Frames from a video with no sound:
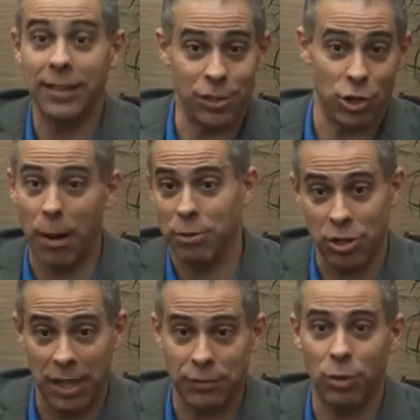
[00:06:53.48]
at the
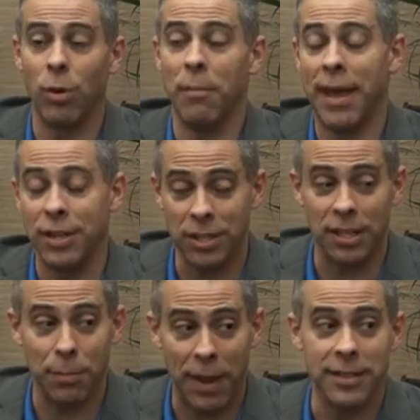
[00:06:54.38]
geometry level, we're managing
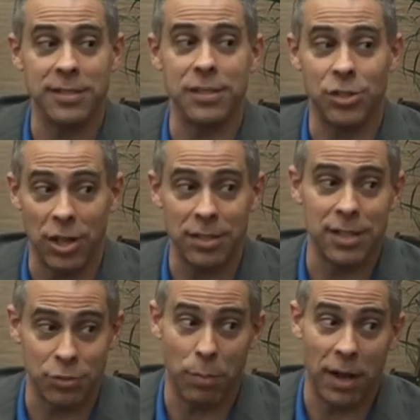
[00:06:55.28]
the dependencies just
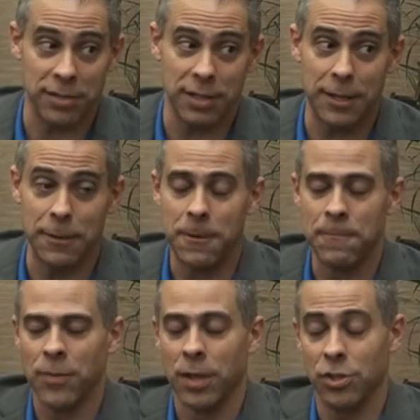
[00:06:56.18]
as robustly.
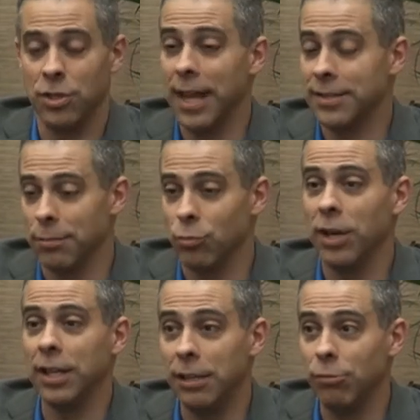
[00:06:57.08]
So you get some
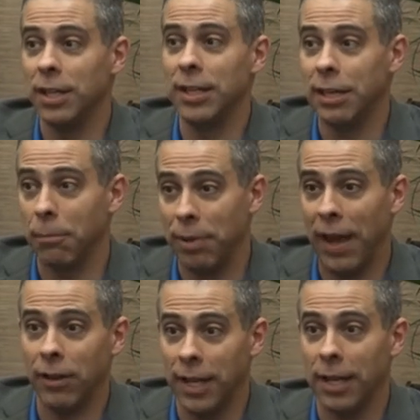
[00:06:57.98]
really, really
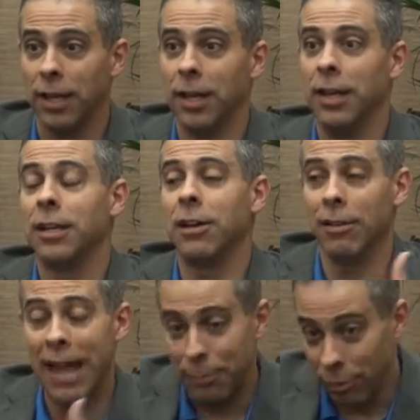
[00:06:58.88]
compelling
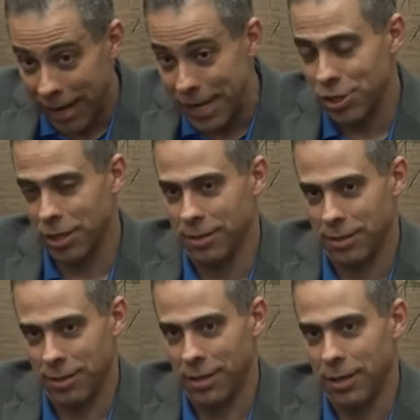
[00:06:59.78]
collaboration
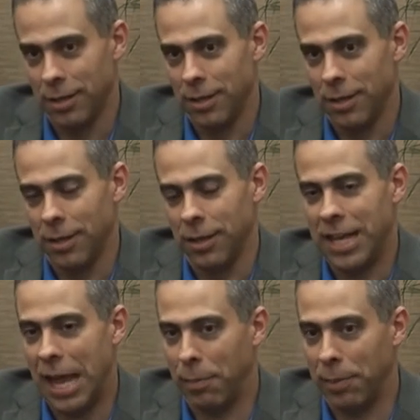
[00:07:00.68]

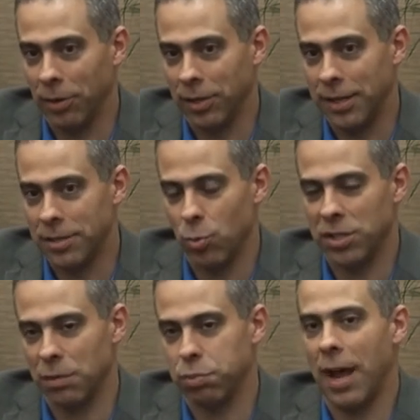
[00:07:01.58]
capabilities with
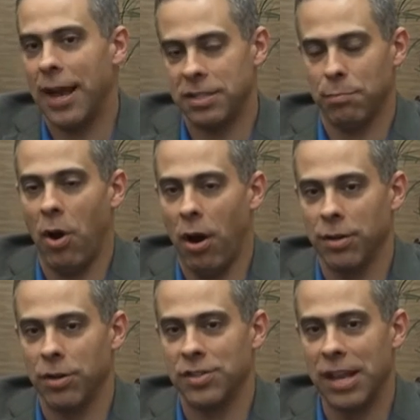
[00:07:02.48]
suppliers and
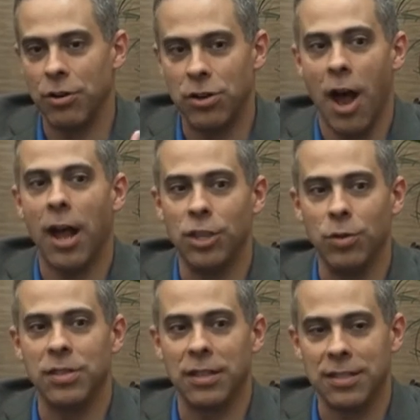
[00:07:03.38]
partners that are not
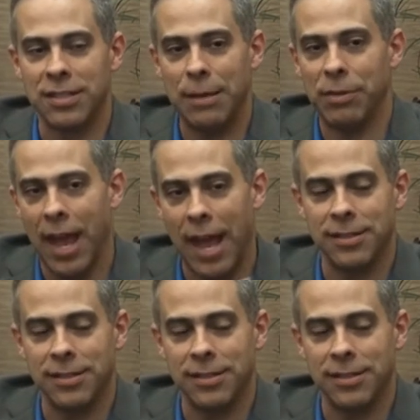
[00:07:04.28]
using the same C A